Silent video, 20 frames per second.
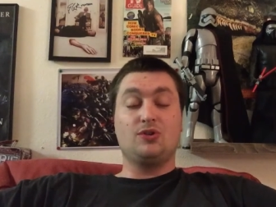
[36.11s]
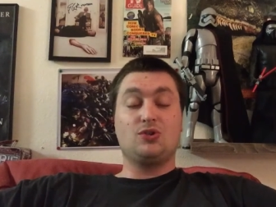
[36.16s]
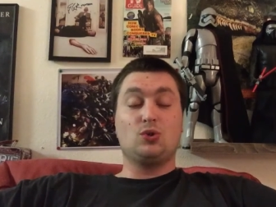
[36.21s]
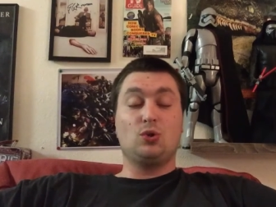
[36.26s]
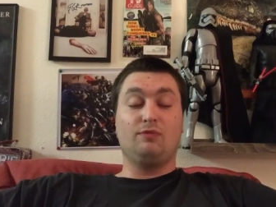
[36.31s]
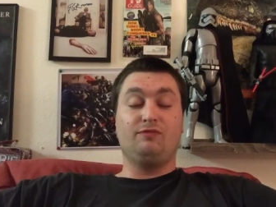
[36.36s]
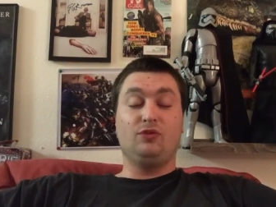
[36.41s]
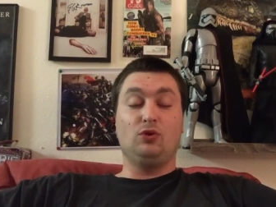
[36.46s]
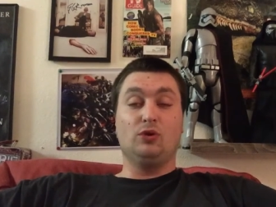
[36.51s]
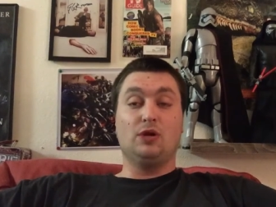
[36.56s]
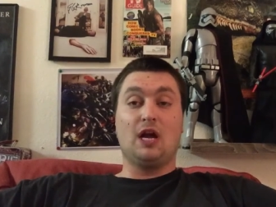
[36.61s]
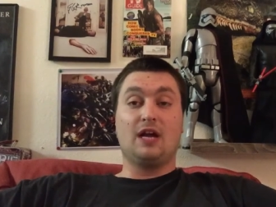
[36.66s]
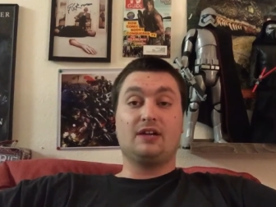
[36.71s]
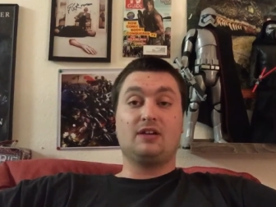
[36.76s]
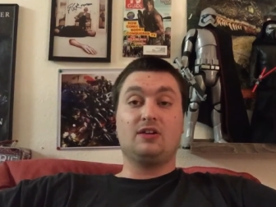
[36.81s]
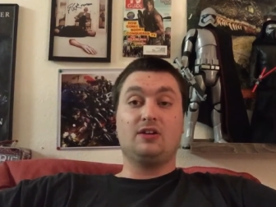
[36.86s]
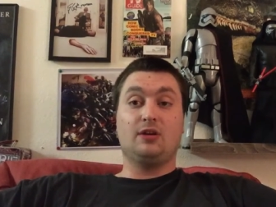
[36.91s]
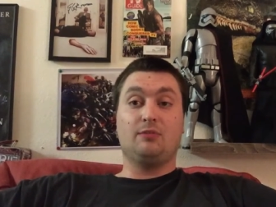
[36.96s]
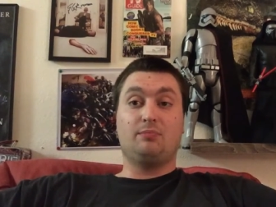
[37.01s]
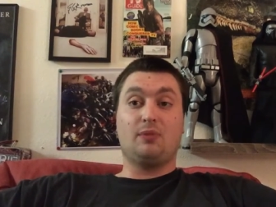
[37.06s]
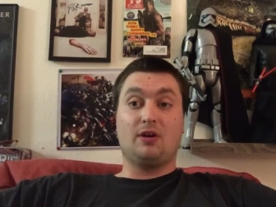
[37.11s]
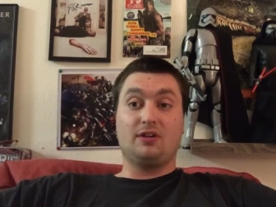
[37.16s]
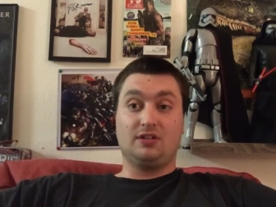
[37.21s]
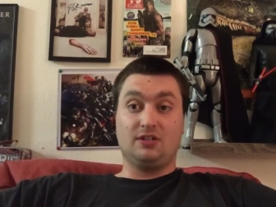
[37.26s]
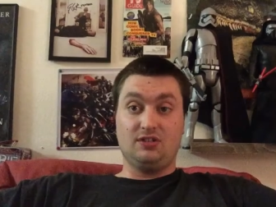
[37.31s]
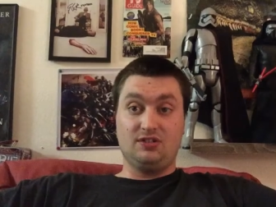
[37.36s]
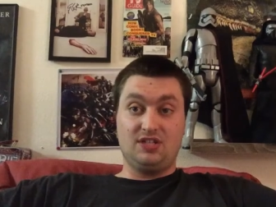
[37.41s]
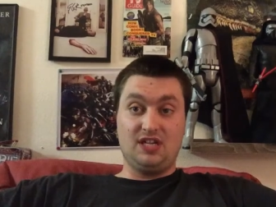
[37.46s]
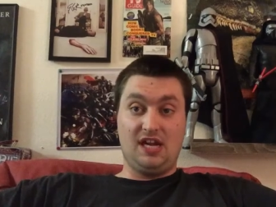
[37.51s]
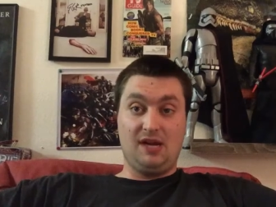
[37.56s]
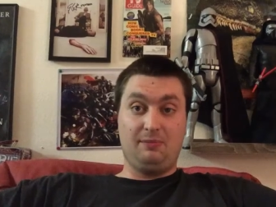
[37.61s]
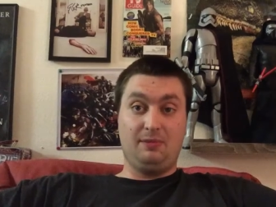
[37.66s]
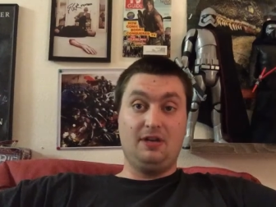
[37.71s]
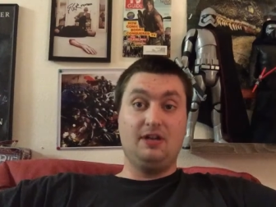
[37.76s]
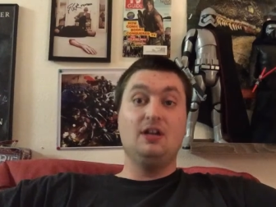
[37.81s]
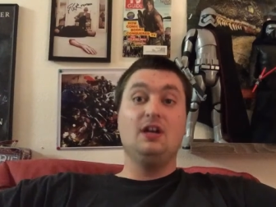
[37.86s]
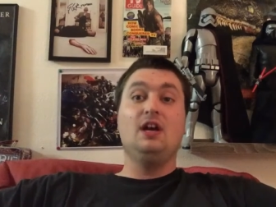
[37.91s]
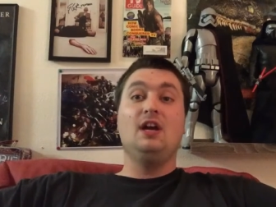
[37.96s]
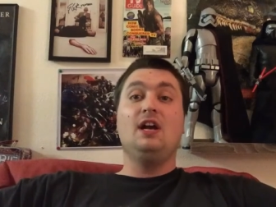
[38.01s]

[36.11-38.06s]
So if you're not caught up on containment,